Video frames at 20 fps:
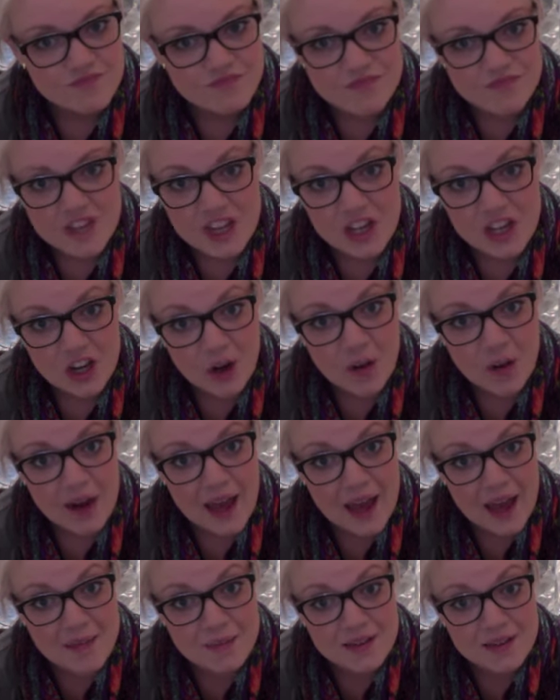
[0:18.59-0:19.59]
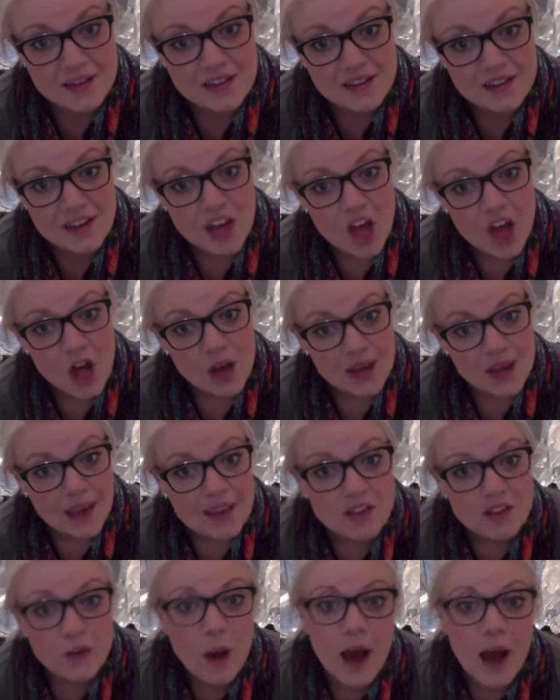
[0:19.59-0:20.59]
You know what happened? Okay,
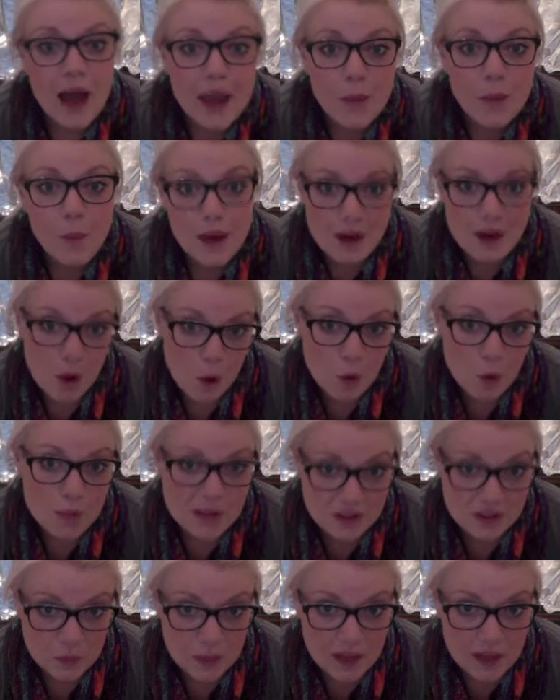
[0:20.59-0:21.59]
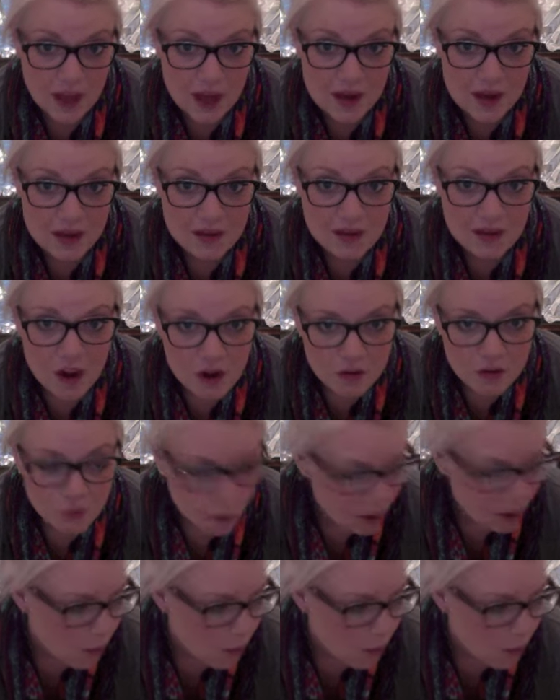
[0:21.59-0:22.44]
so I went home this weekend for a